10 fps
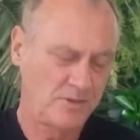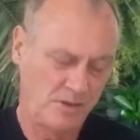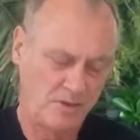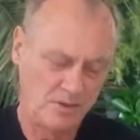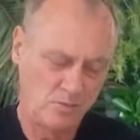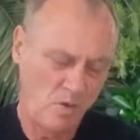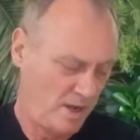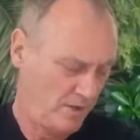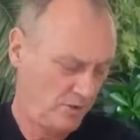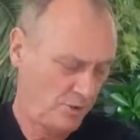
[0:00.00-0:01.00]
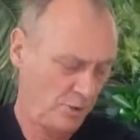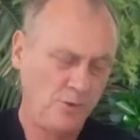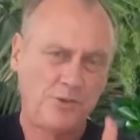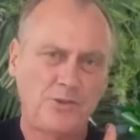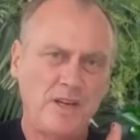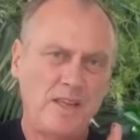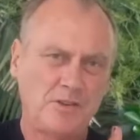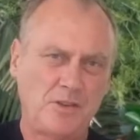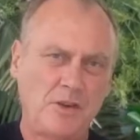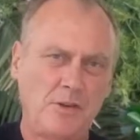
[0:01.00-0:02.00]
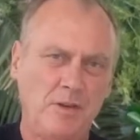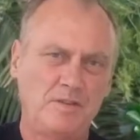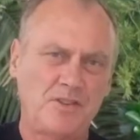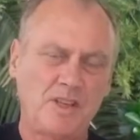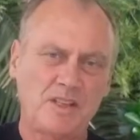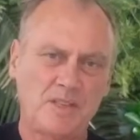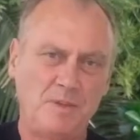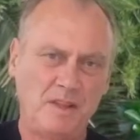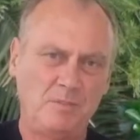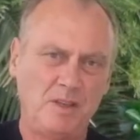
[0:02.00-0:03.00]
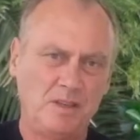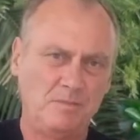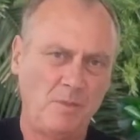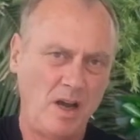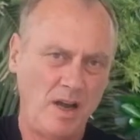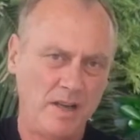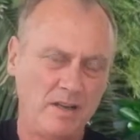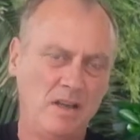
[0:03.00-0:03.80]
So there's 1, 2, 3, that's a total of 6, but then we combined